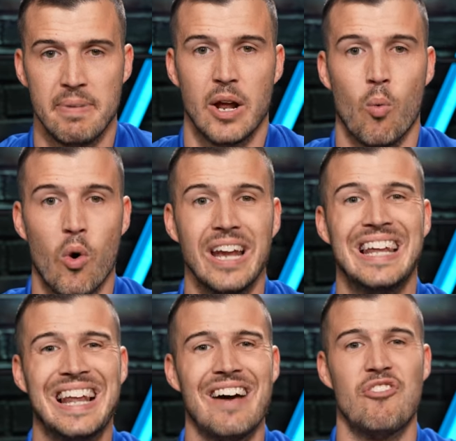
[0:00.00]
But at what
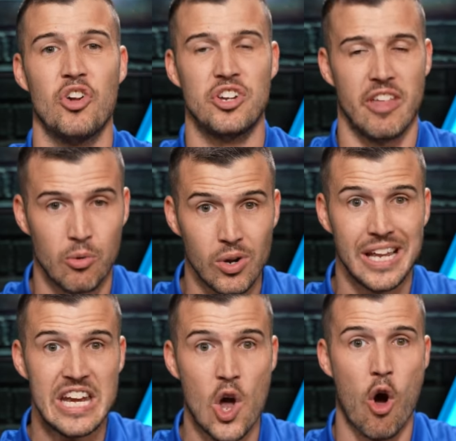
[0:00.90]
level do they
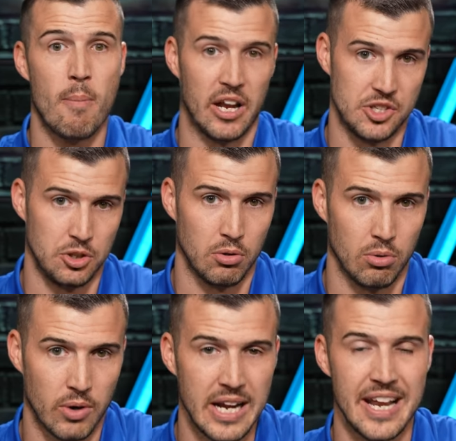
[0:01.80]
really know about you,
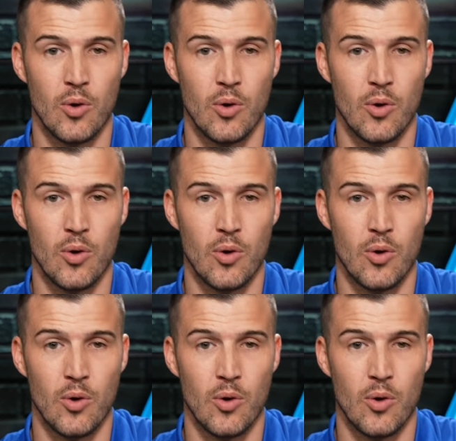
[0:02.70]
right?